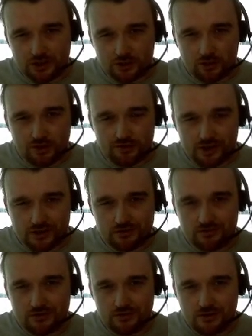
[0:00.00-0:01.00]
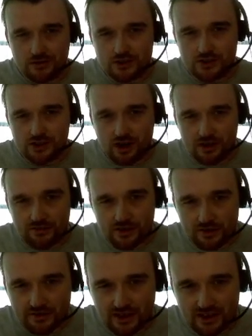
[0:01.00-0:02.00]
if
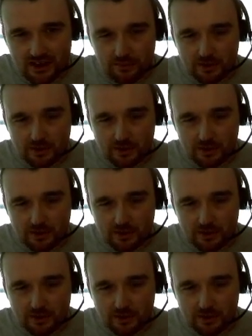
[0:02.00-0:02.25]
you're thinking